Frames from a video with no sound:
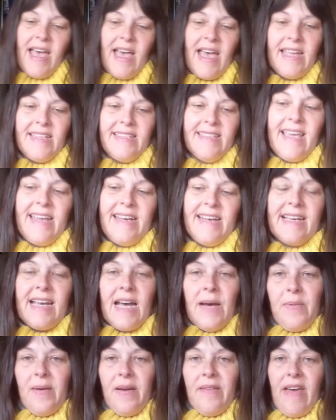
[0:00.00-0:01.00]
And then a
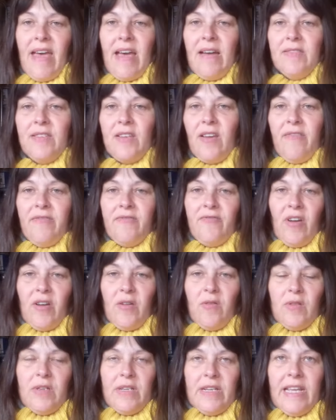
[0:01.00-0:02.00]
couple of hours after I
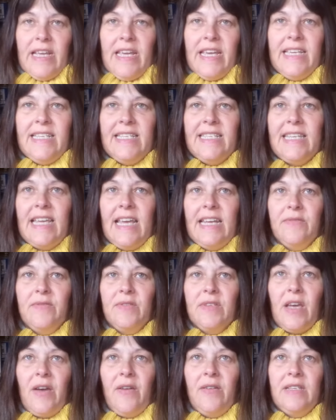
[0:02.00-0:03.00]
ordered it, it said it
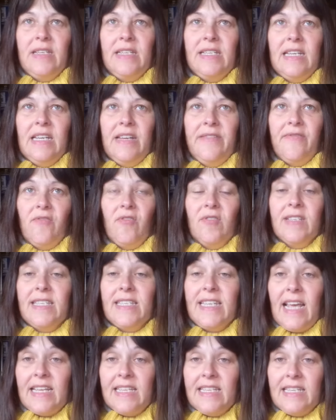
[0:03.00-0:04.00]
was going to deliver on
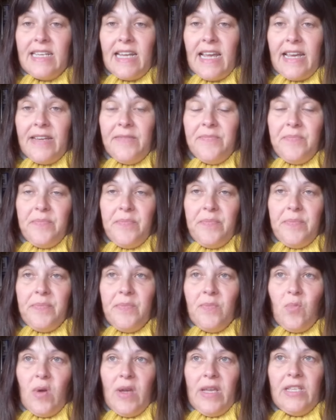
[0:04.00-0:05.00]
Saturday,
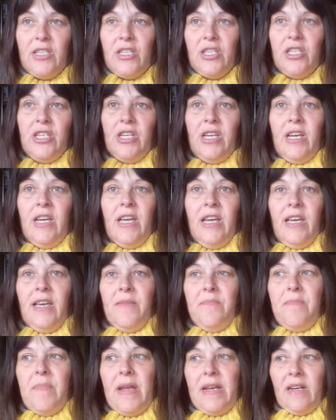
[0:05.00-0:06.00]
which
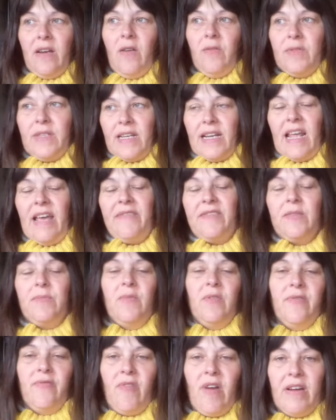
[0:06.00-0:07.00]
meant I was going to have to
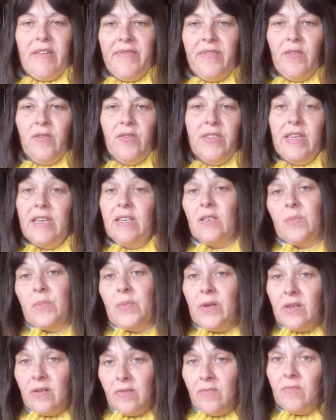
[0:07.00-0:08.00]
move around a few things,
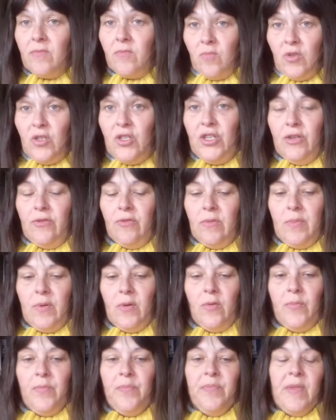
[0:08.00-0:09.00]
but was
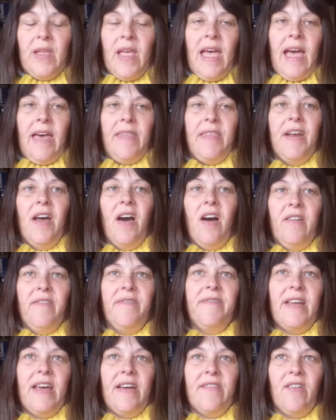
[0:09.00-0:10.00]
doable. And then
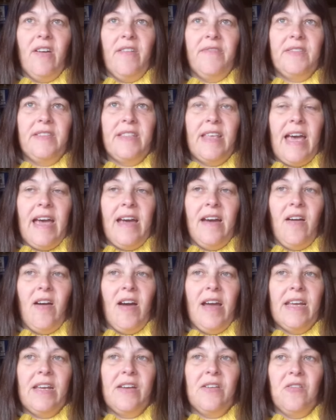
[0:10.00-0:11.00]
half an hour after that,
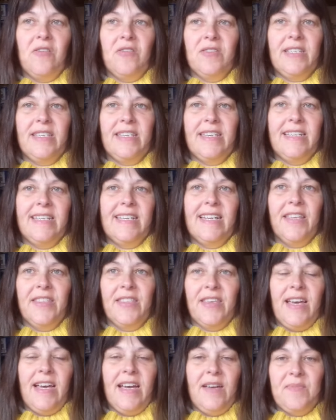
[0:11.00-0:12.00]
I got
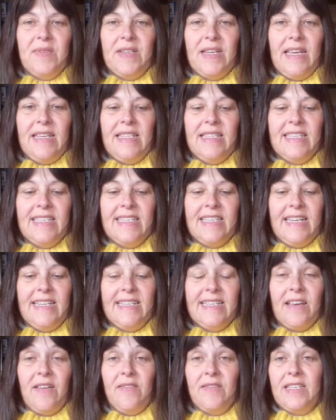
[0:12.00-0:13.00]
another update that said
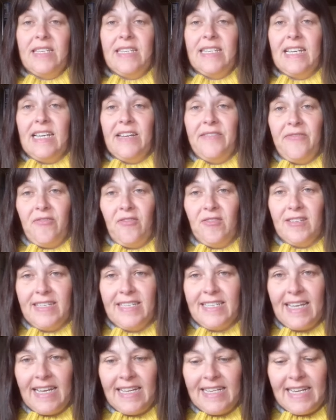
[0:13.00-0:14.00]
it's going to deliver on
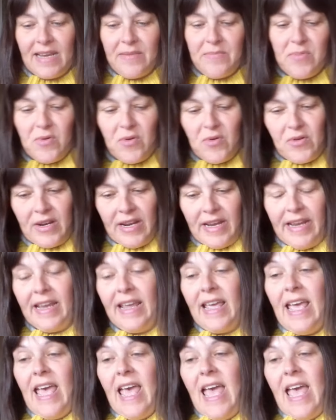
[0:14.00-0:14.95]
Sunday morning.